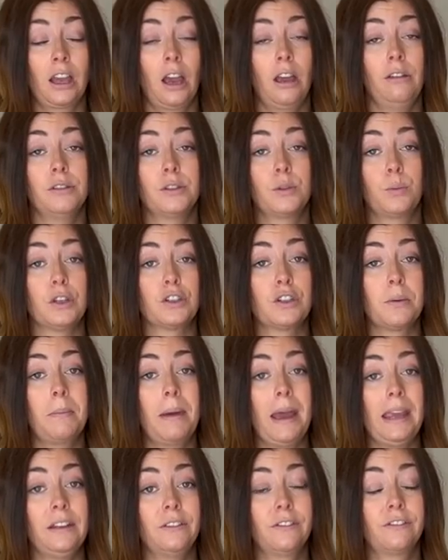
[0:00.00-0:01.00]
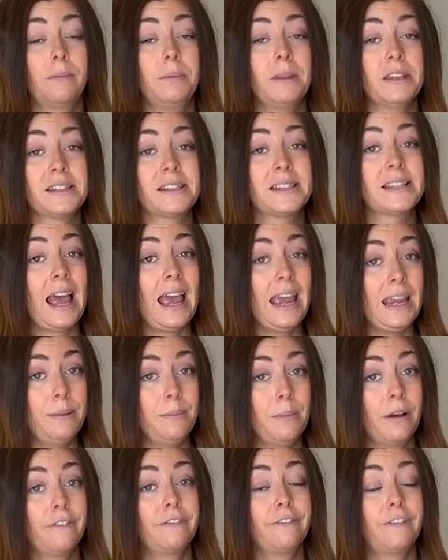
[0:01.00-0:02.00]
coats, which are made from the
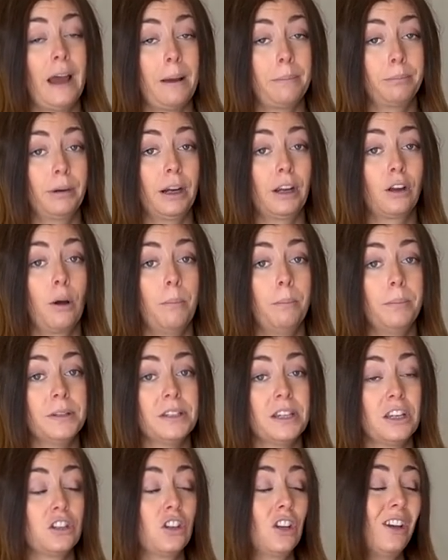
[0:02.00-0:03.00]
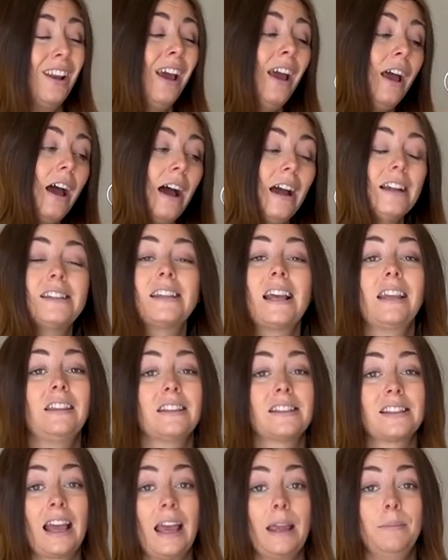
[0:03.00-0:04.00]
same fabric composition. I say
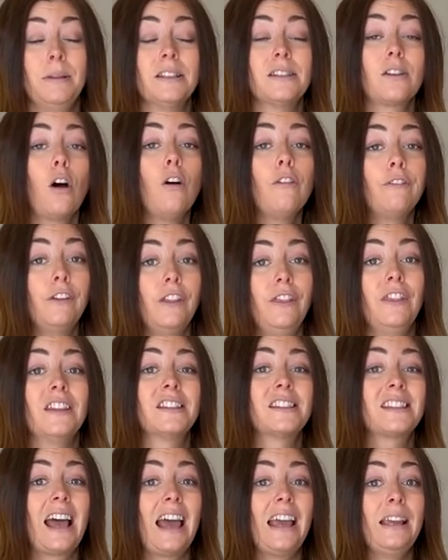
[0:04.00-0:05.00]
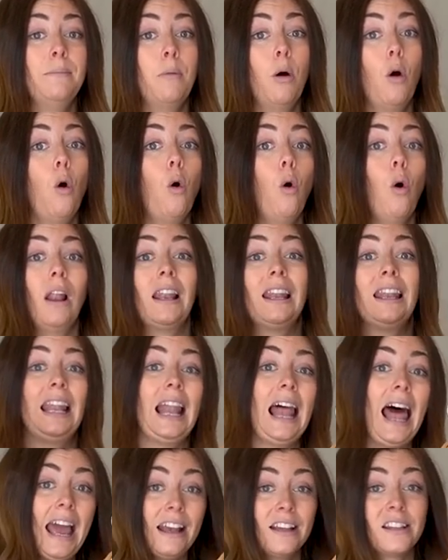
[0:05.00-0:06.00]
the same, it's often the same or
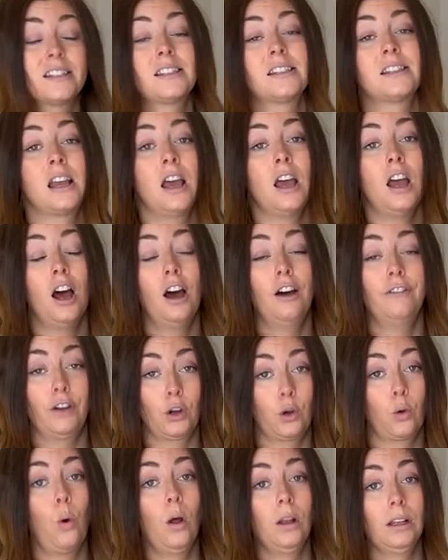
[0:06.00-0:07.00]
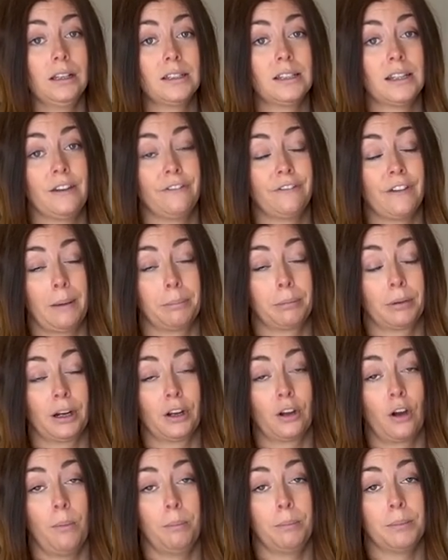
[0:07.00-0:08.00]
less of a quality
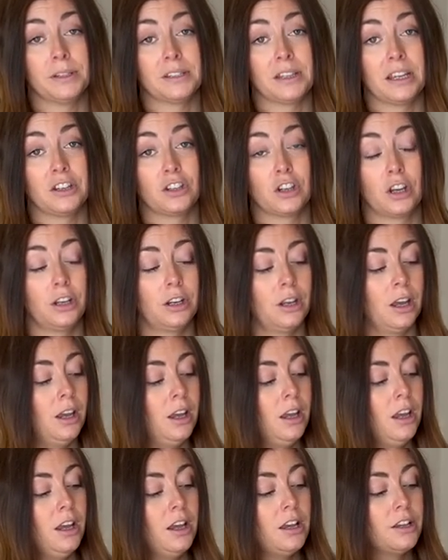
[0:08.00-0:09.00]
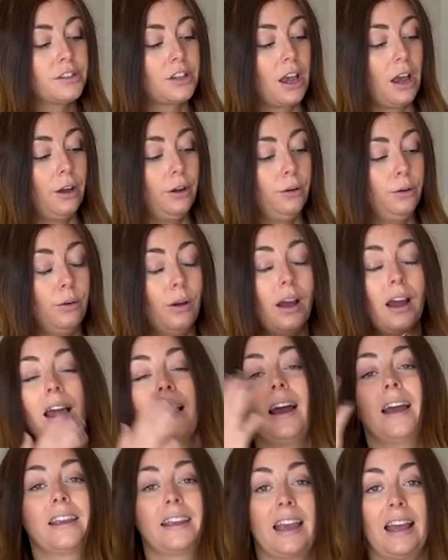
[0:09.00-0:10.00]
fabric composition. So
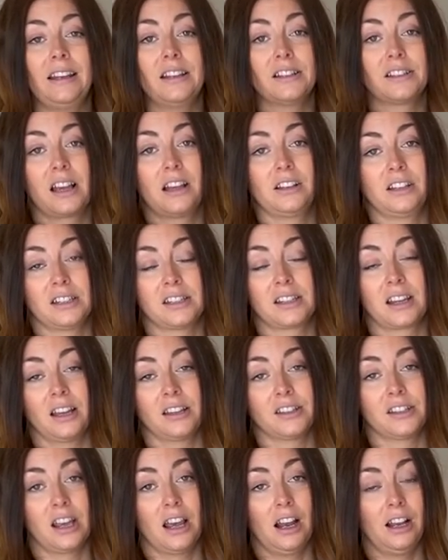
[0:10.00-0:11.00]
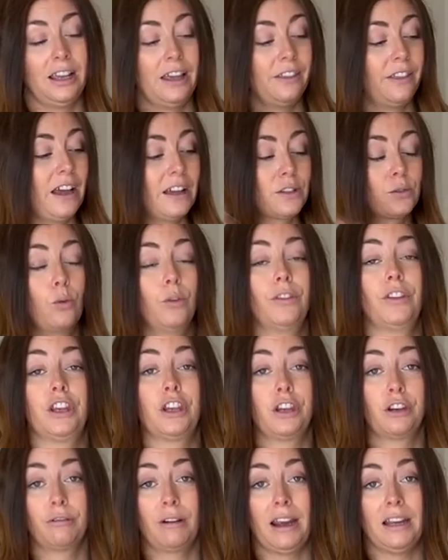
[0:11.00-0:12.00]
again, as I discussed earlier, that's what the
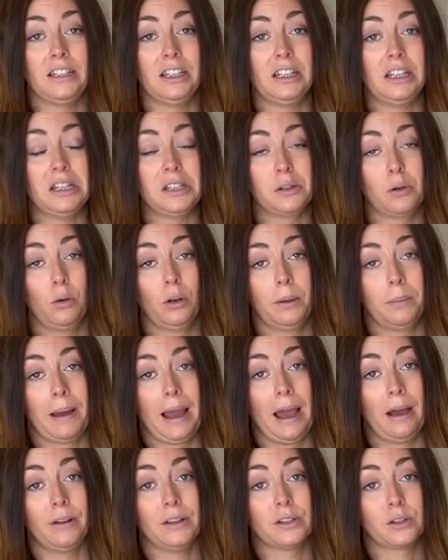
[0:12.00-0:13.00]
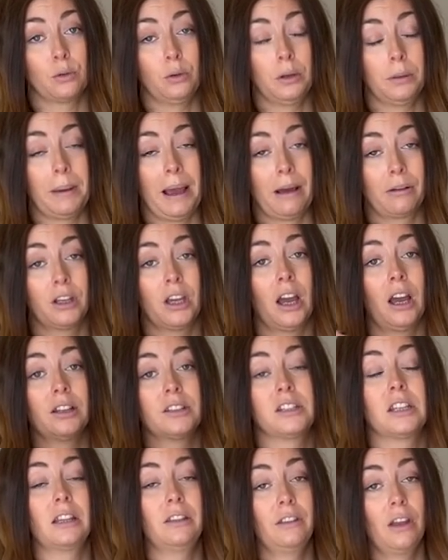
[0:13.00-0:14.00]
Curated is all about. It's all about
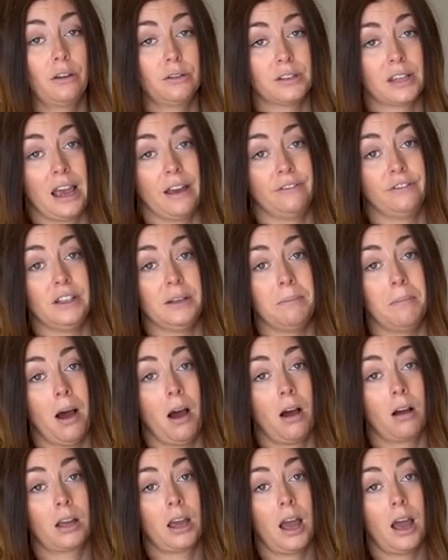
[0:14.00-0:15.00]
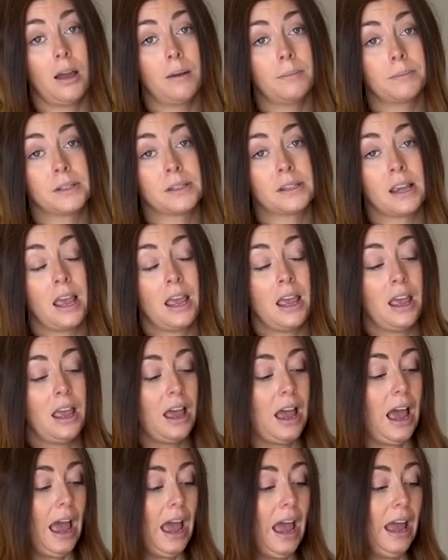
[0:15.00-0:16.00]
cutting those hefty markups
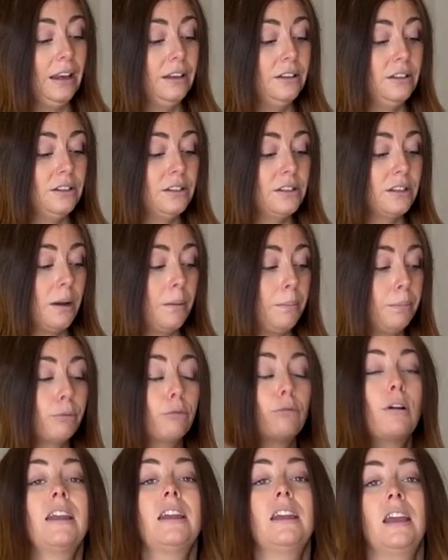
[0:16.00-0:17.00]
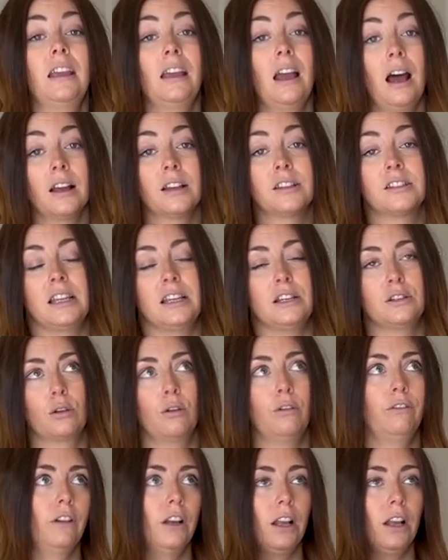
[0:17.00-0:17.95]
and bringing us these sort of